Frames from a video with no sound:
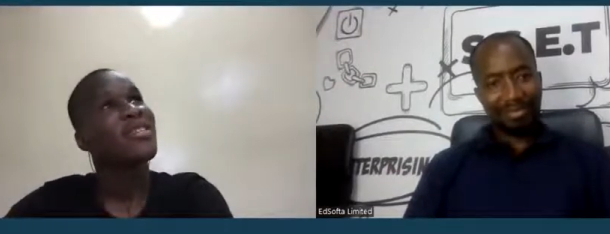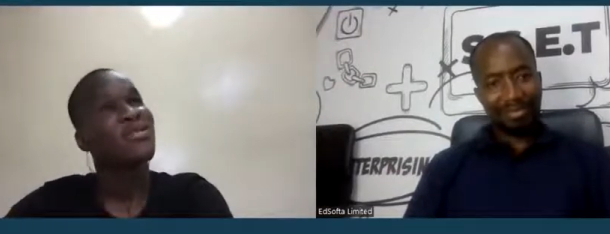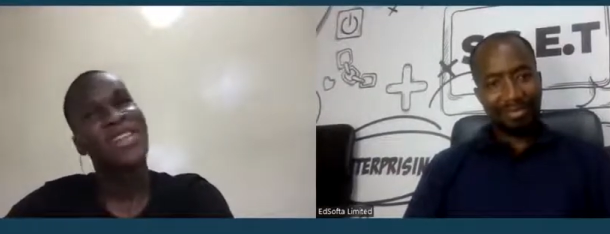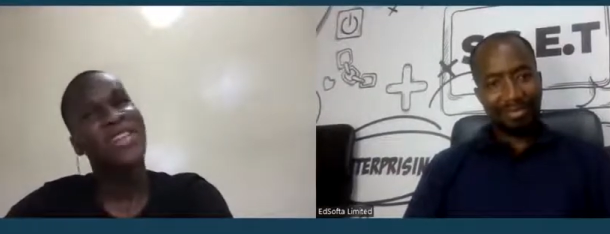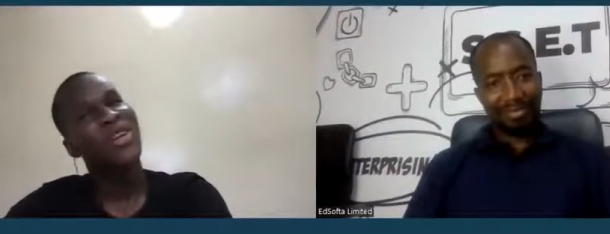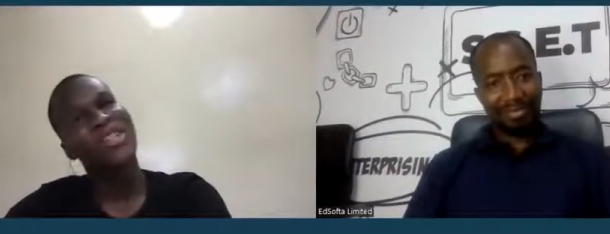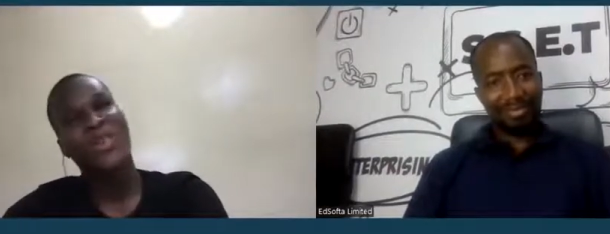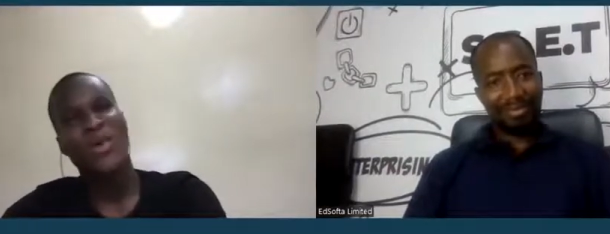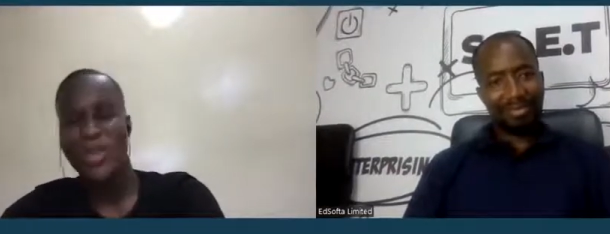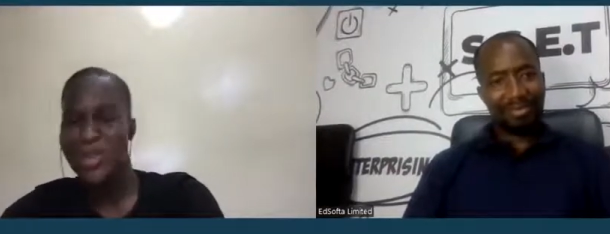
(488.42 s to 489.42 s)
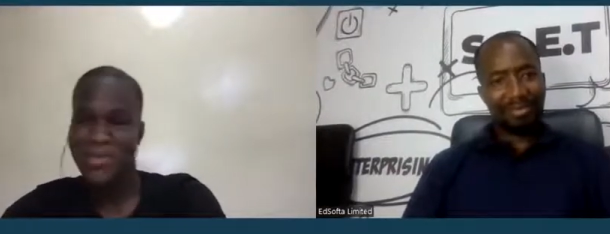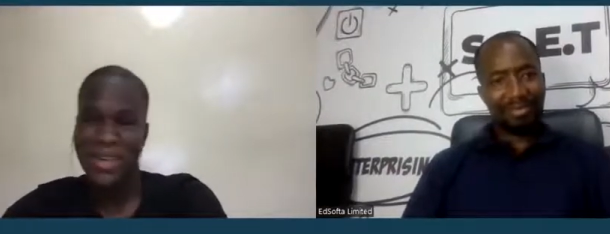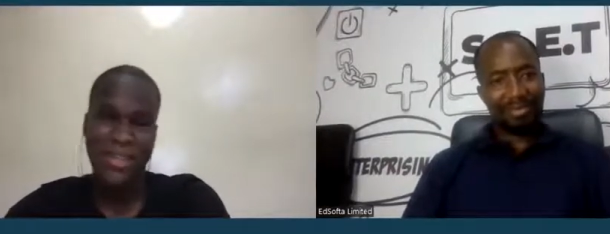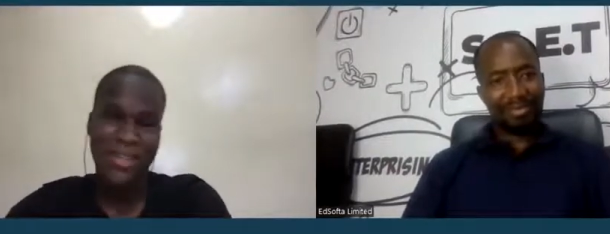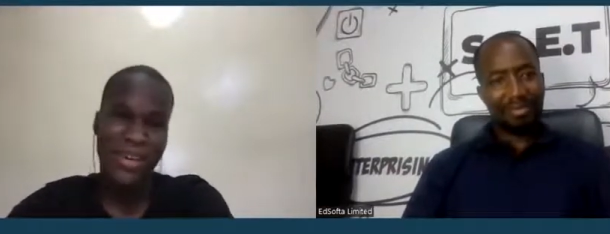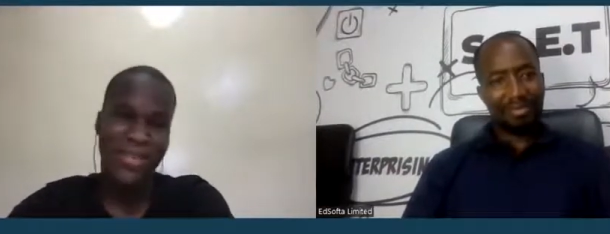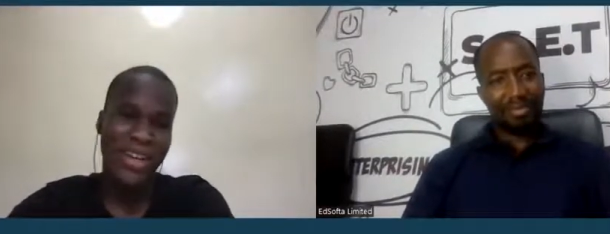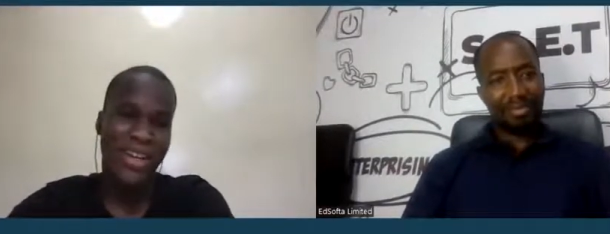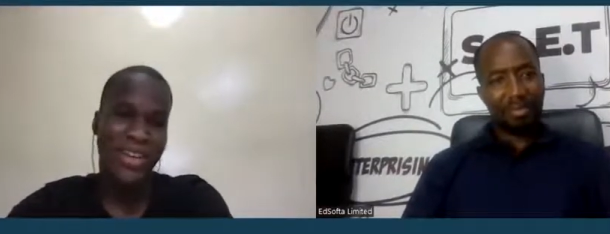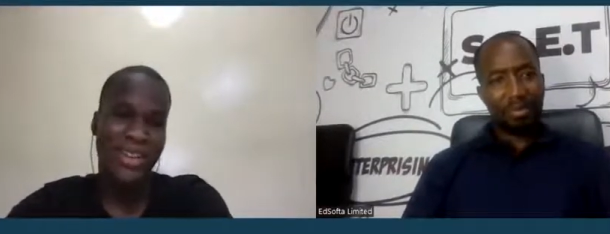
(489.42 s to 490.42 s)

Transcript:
Speaker 1: Really none is coming to mind right now.